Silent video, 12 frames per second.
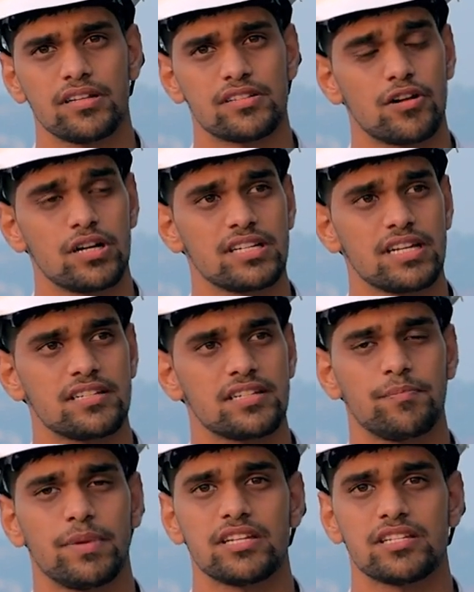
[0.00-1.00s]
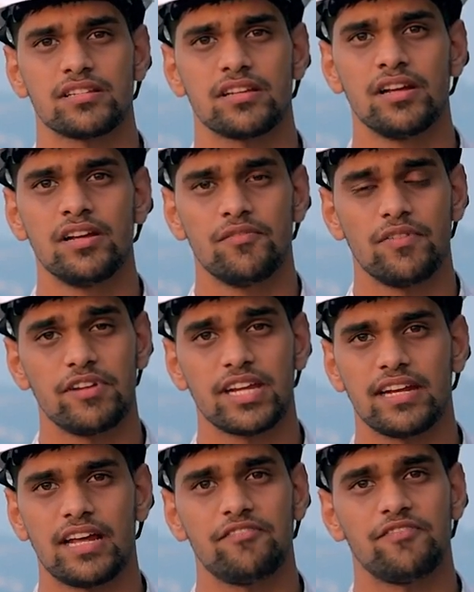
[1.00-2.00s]
It's not just a place where we
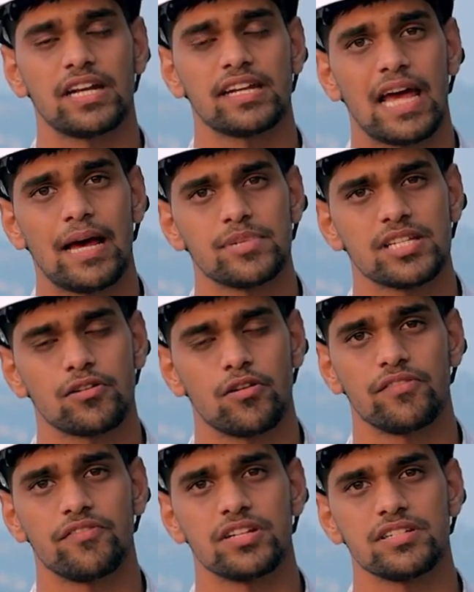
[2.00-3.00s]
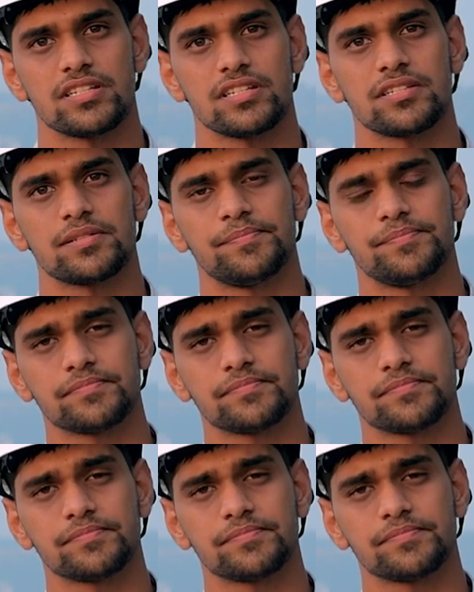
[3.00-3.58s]
can have fun camps and conferences.